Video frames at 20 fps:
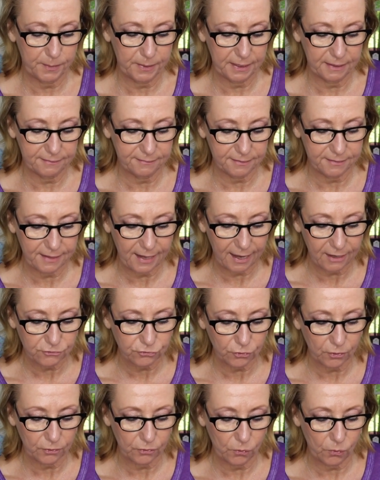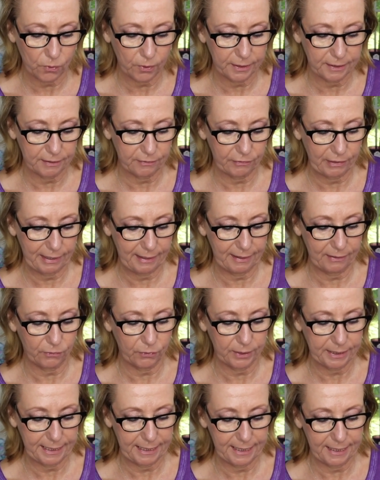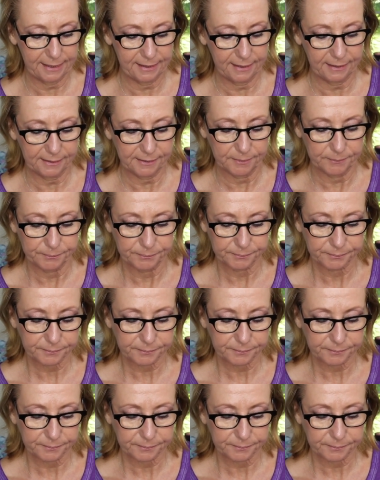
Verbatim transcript: but it's a natural organic,